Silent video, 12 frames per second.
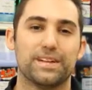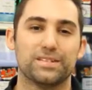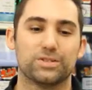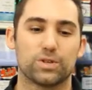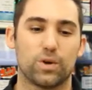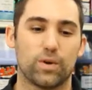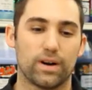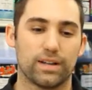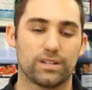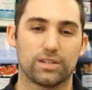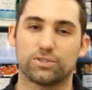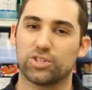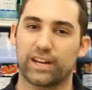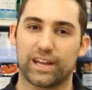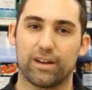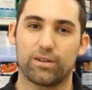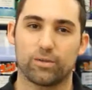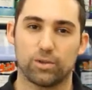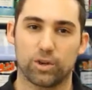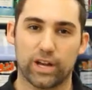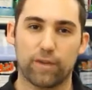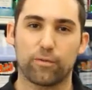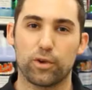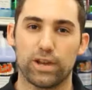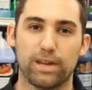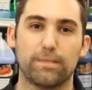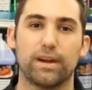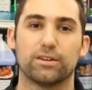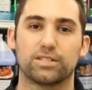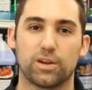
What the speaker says: So look out for your emails,